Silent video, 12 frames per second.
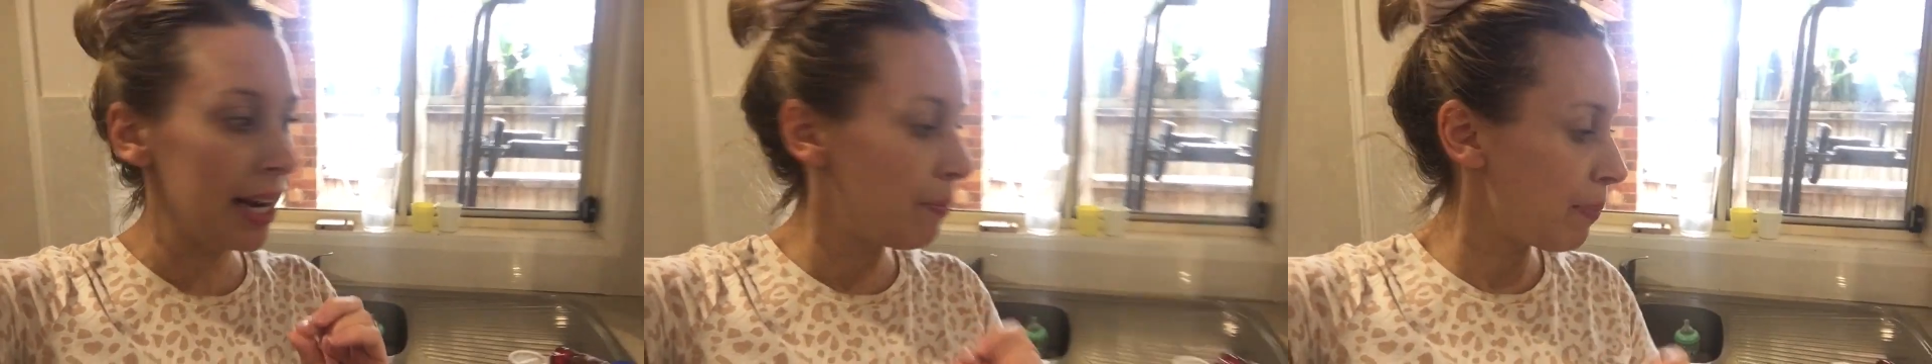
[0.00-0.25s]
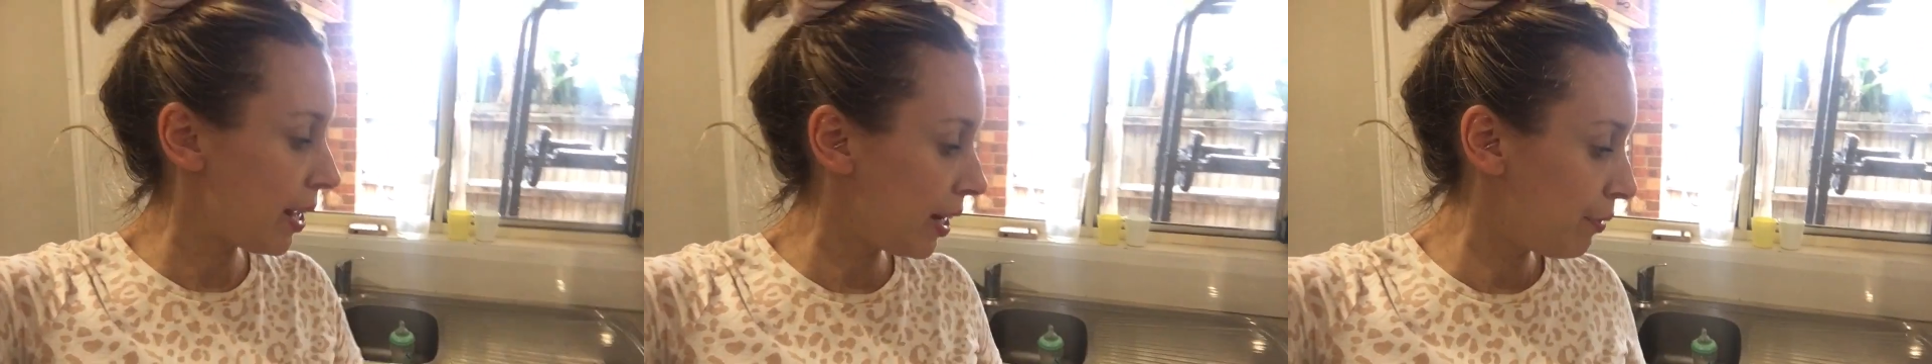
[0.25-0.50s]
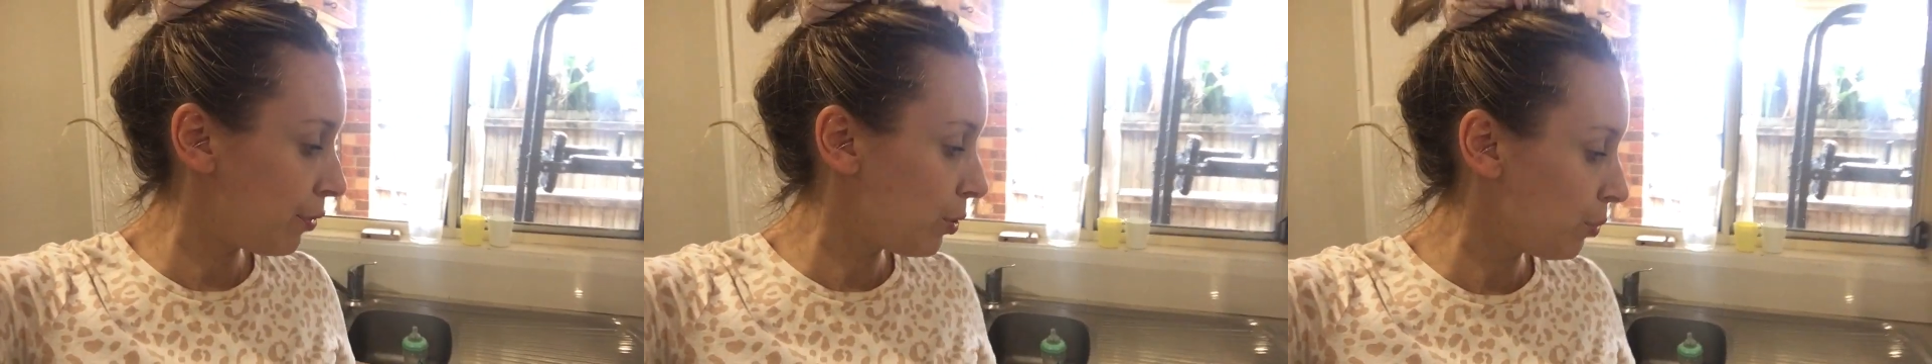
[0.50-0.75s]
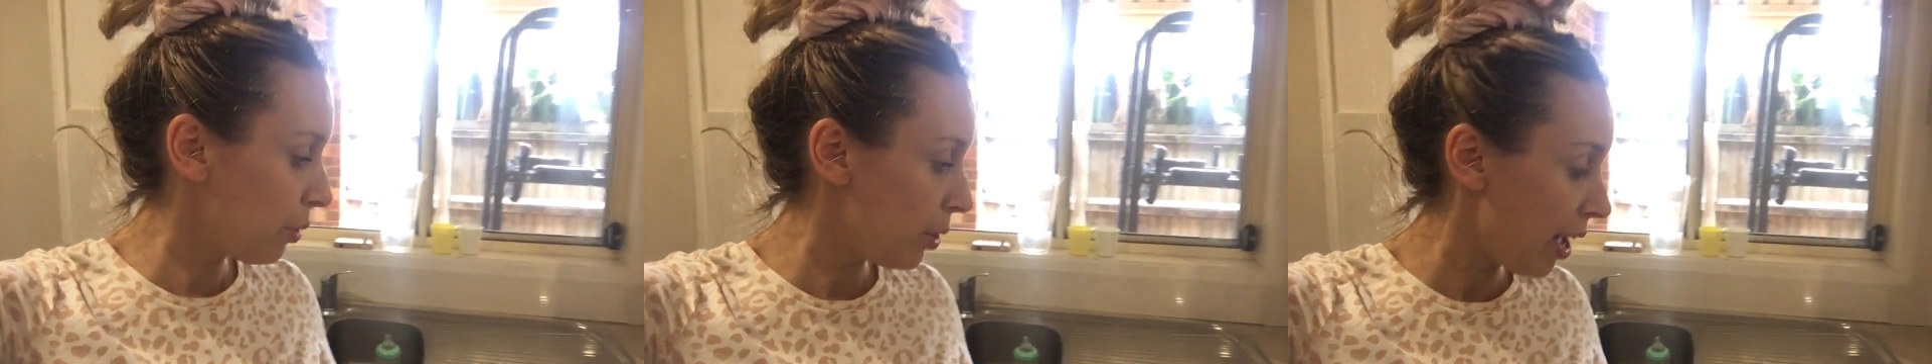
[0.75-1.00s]
But if
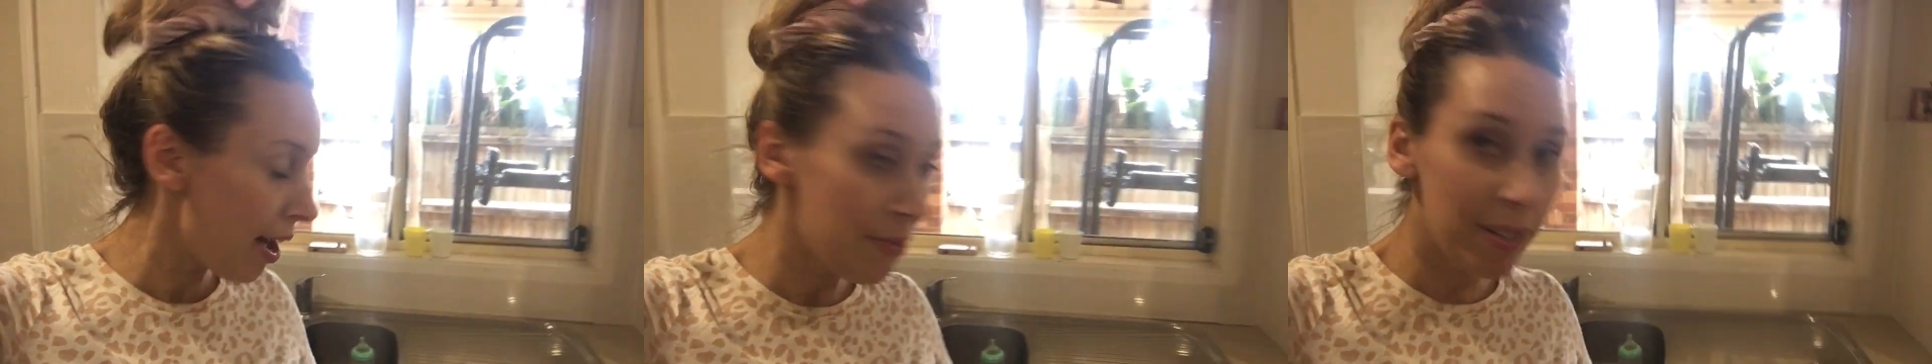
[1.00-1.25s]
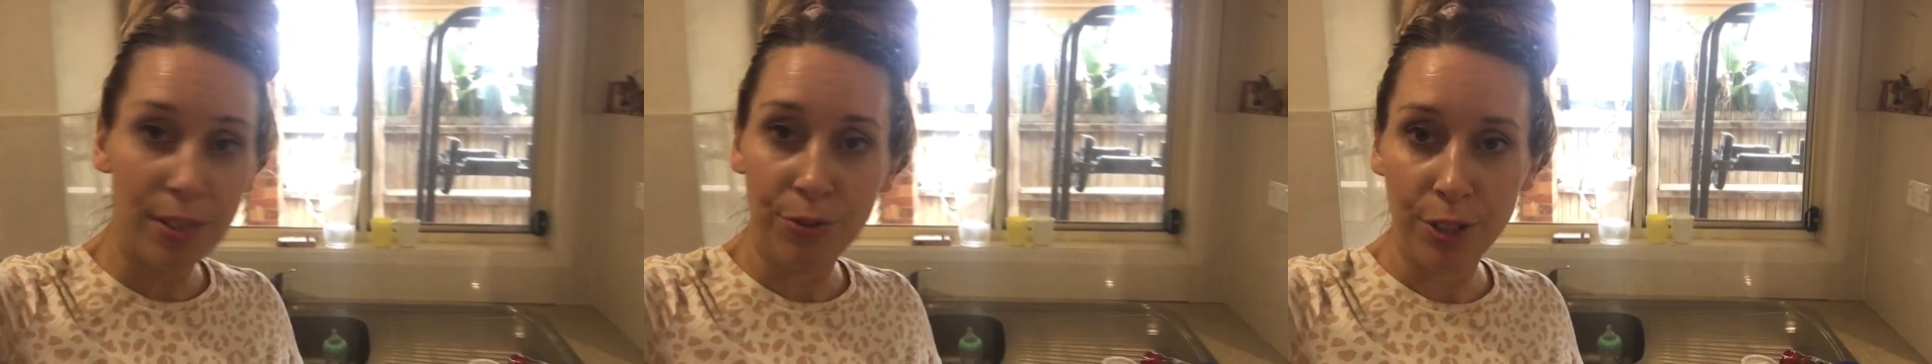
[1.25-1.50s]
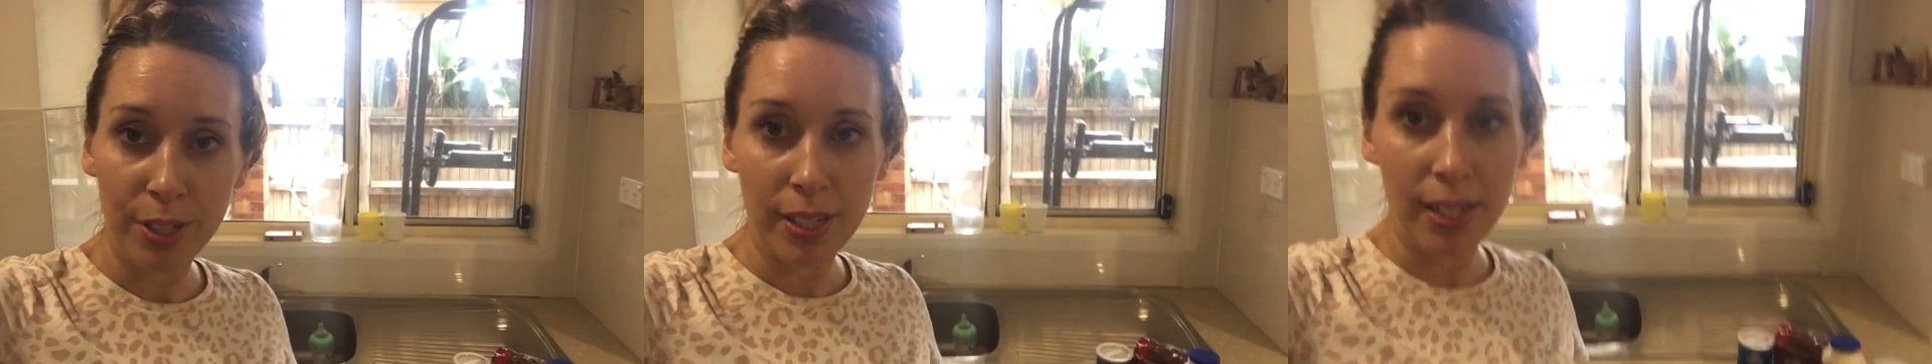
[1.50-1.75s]
you haven't defrosted